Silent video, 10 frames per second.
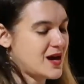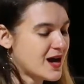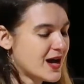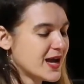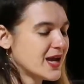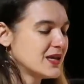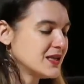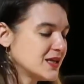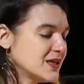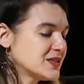I
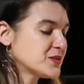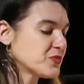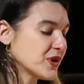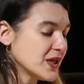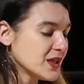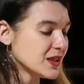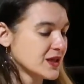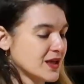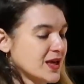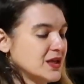needed to breathe,
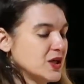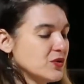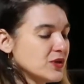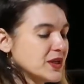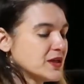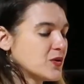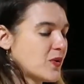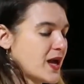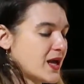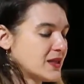and you needed a
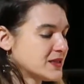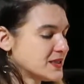way